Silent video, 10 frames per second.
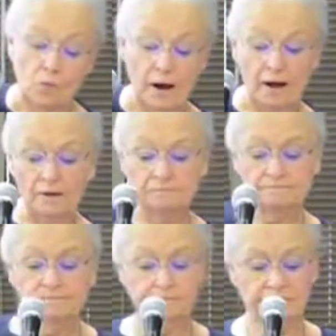Well,
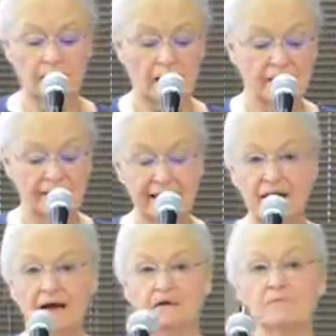then
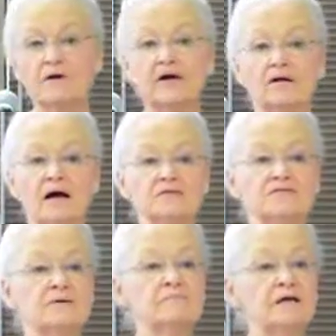I realized
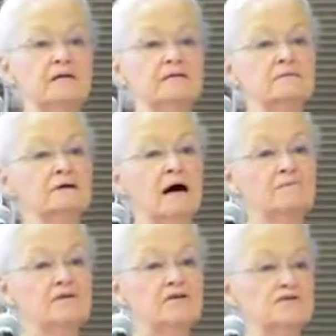something
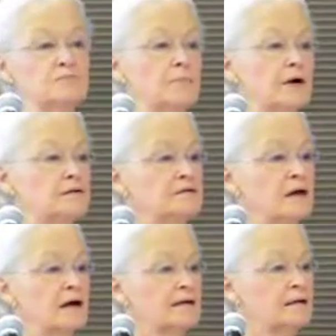obvious but
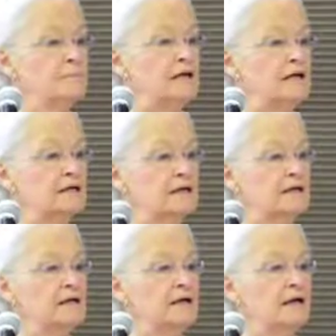not immediately,